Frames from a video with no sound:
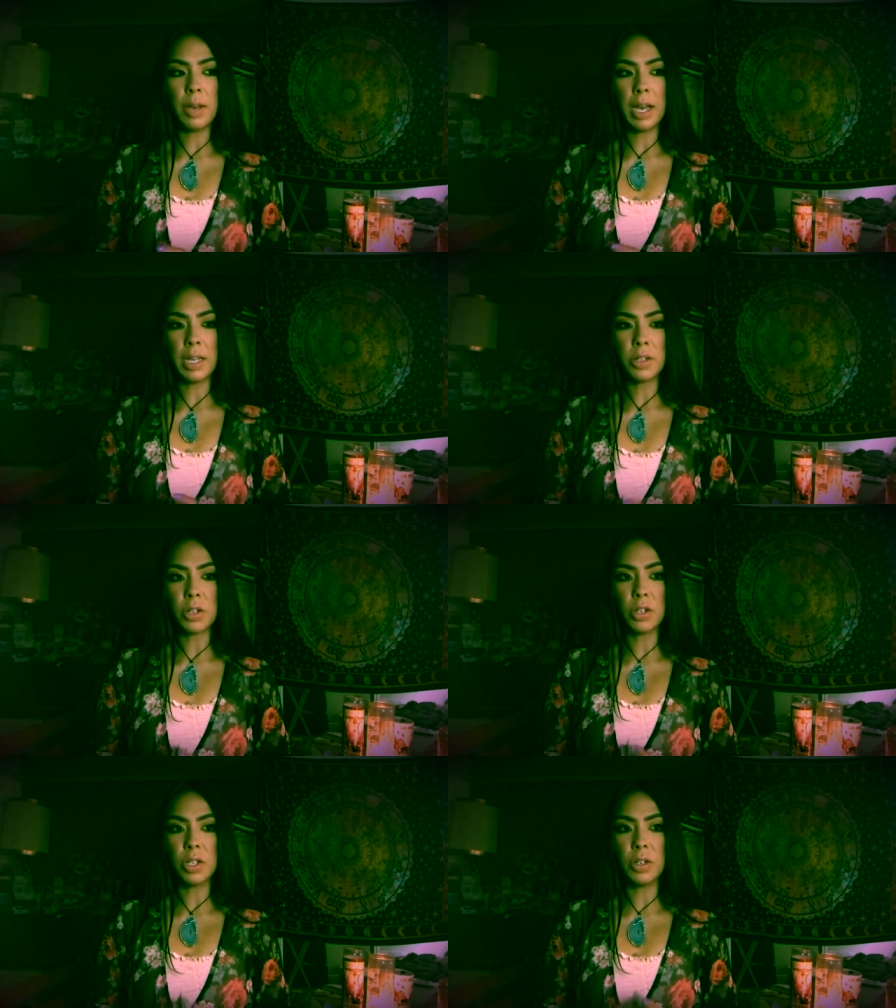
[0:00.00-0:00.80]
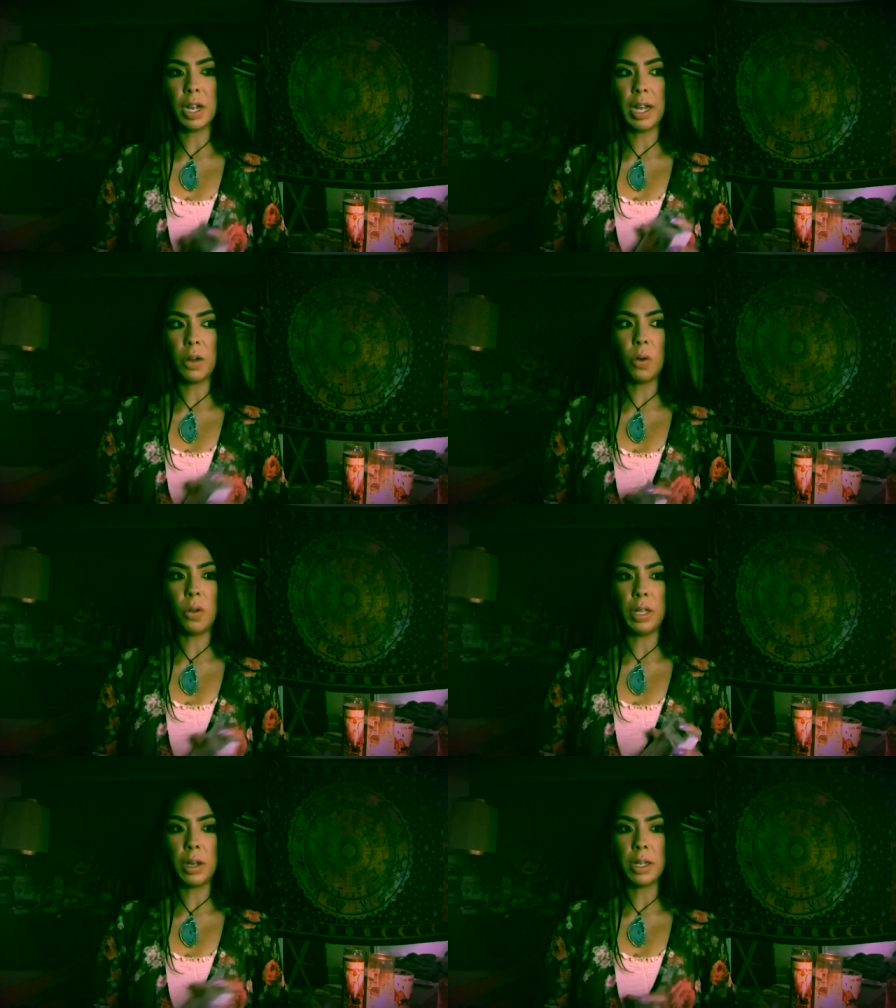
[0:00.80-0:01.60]
guys are still kind of
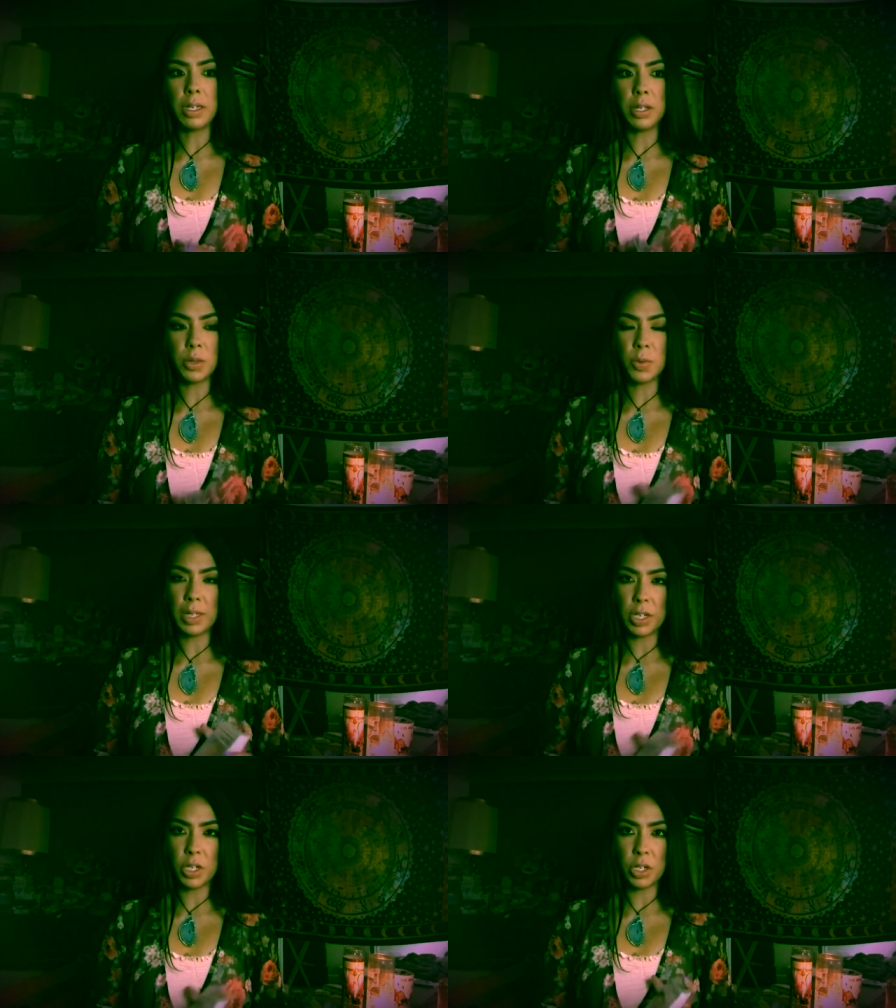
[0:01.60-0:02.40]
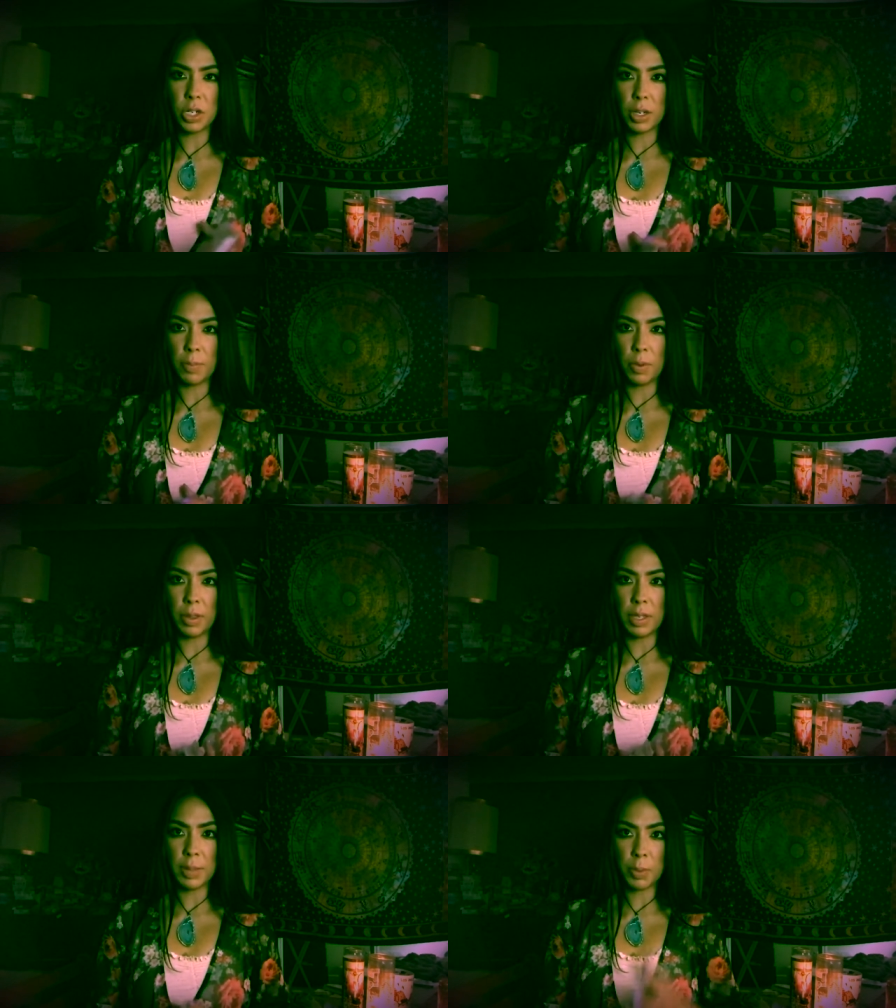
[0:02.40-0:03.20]
holding on to this relationship
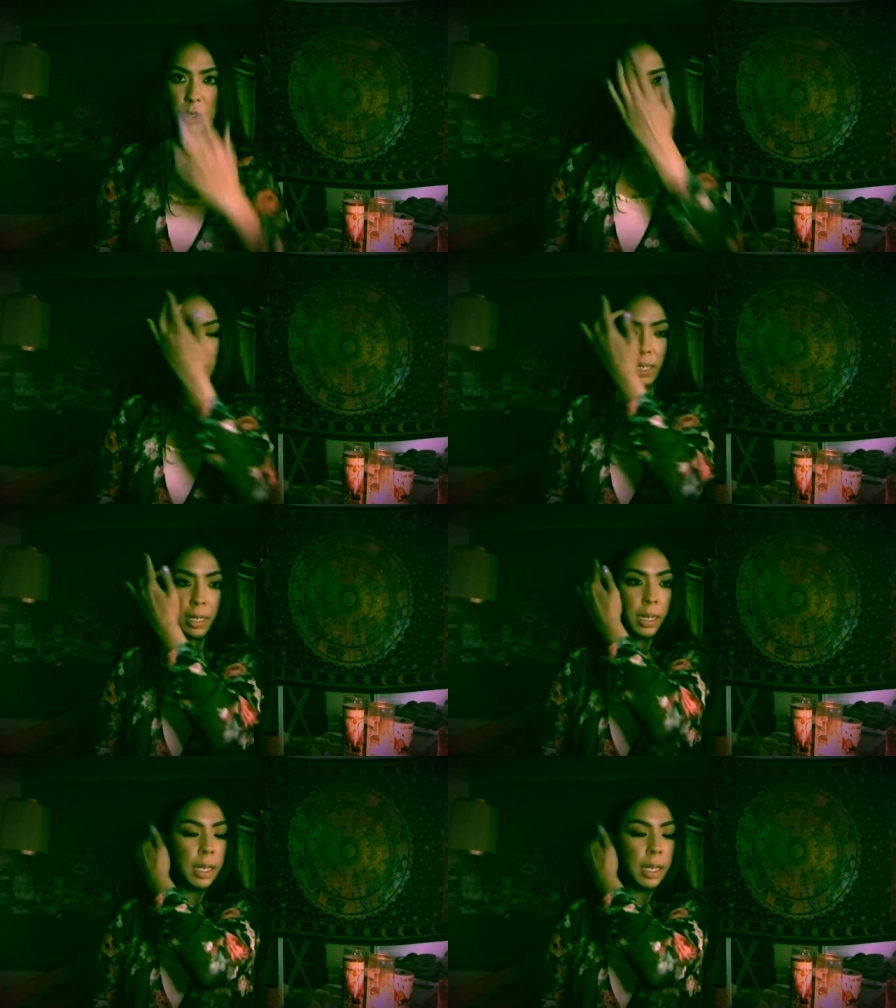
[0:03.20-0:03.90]
with this person.